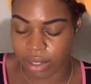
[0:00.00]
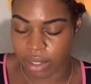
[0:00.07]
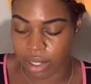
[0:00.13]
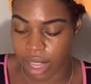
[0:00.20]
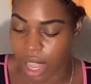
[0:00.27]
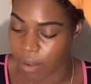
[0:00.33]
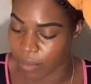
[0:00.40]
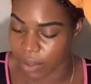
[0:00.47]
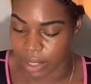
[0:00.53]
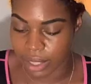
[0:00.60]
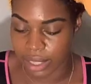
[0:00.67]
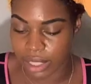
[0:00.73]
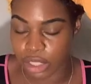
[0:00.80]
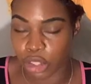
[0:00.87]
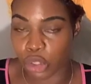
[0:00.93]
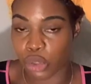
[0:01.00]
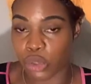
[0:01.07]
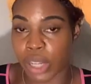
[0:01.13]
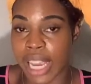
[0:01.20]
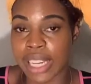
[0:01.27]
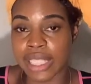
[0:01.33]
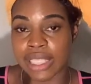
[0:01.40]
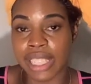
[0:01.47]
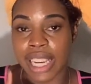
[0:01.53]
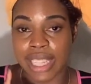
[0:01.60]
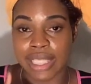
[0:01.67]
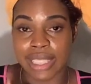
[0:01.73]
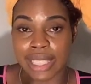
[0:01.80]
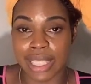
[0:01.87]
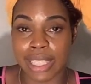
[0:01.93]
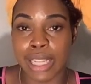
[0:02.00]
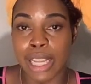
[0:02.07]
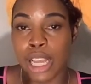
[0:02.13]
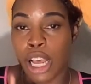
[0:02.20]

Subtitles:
definitely strategizing